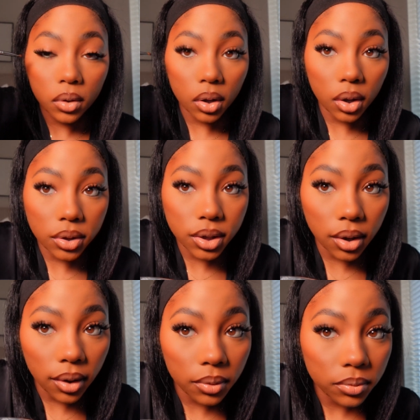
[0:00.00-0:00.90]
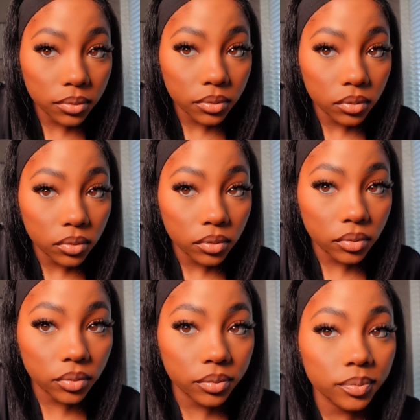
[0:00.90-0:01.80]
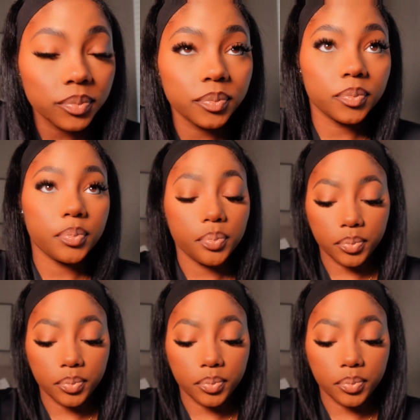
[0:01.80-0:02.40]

Can y'all see that? Mm-hmm.